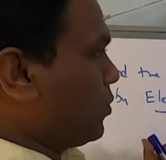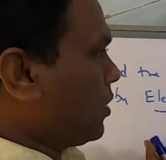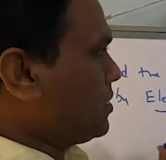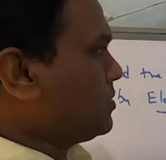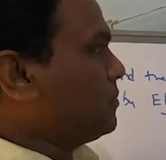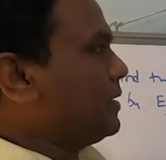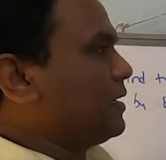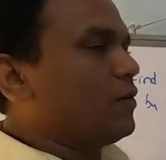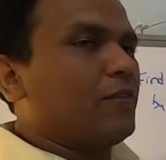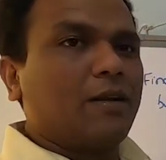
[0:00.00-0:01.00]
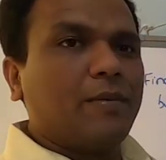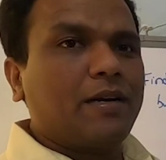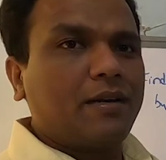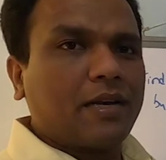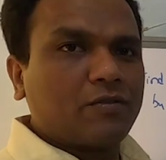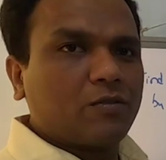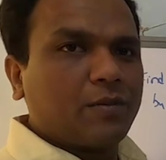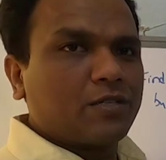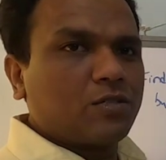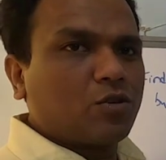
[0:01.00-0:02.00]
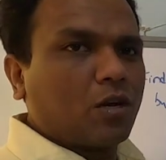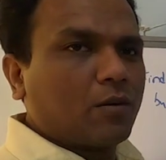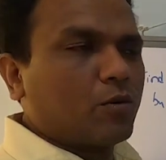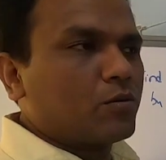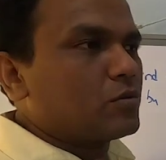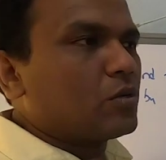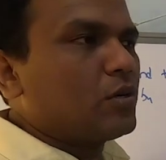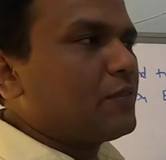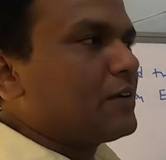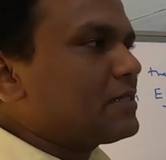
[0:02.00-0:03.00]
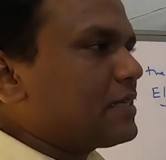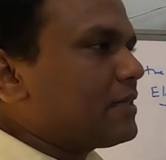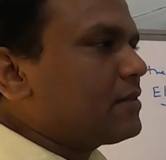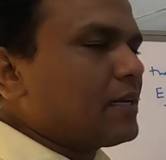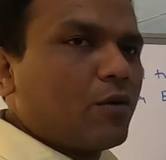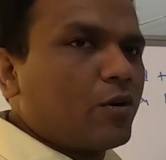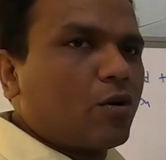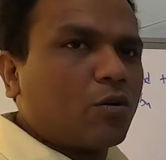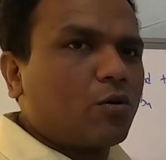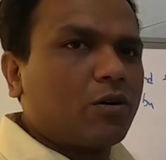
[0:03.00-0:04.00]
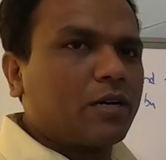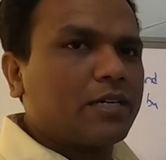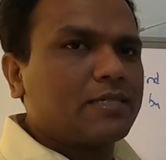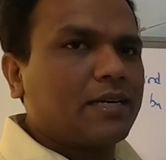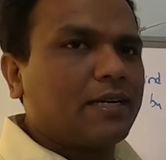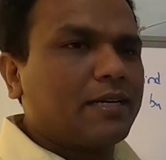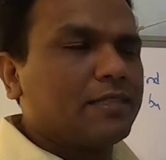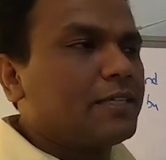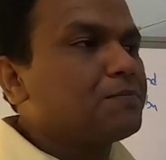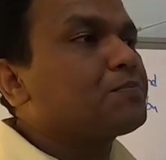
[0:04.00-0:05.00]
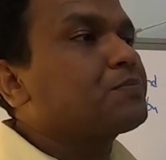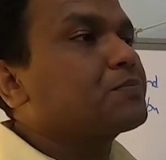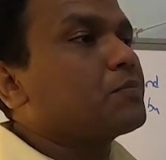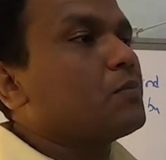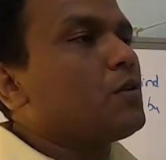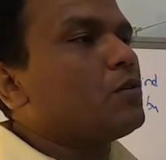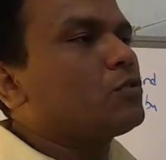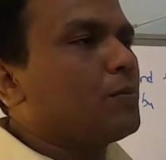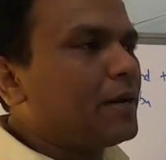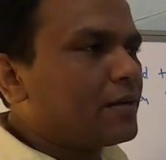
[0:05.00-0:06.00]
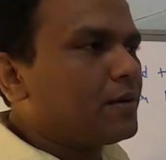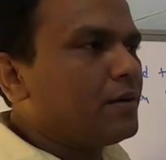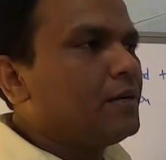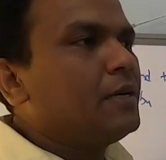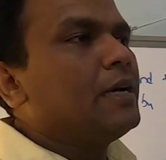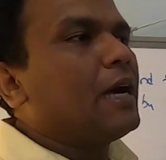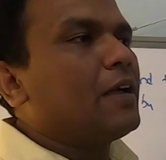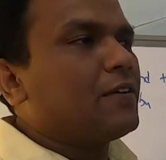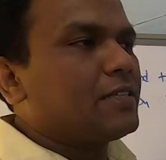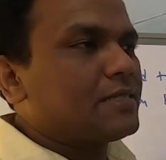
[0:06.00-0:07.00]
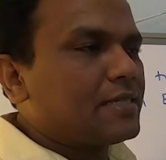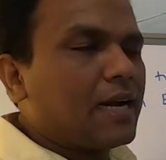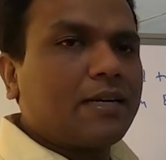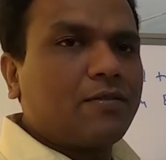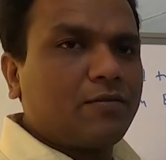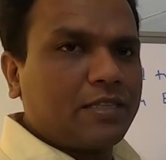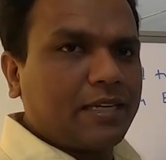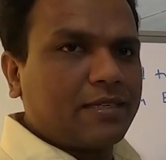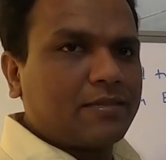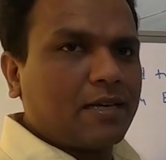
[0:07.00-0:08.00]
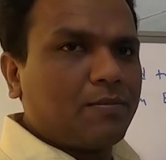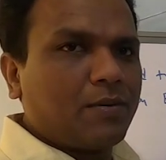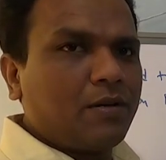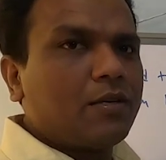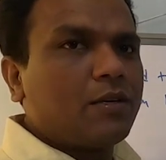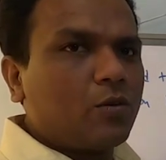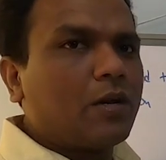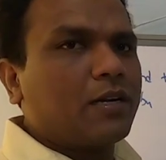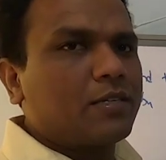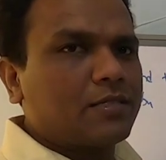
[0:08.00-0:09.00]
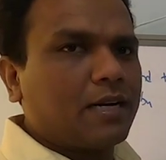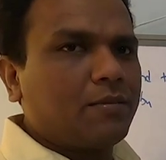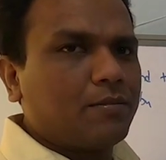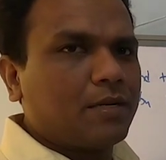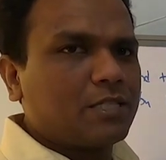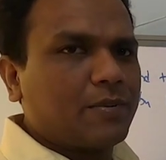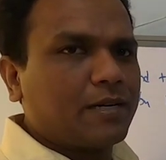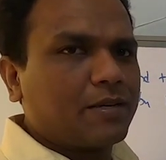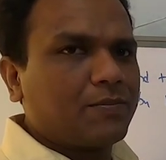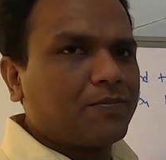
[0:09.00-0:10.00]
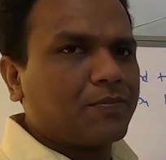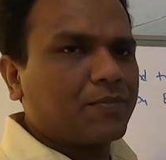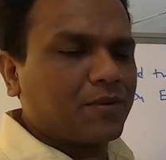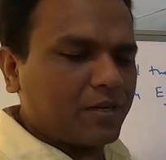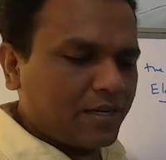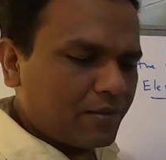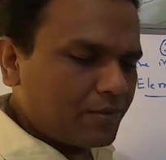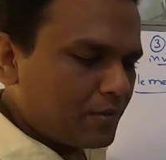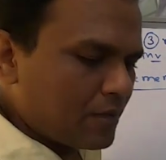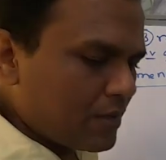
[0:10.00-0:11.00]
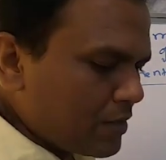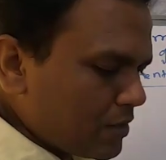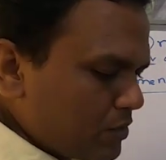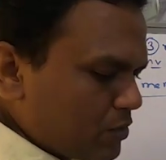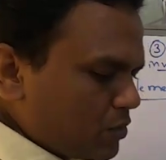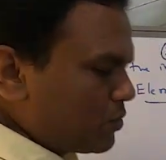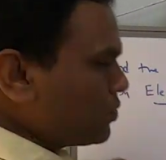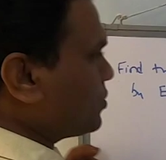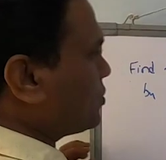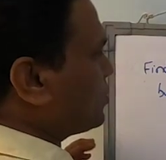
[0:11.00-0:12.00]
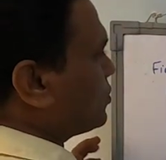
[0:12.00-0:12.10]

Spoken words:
what is the meaning of elementary transformation is all about. So if I say theory, you will not going to understand anything. So better if I start with an example, you will understand much better. Clear? So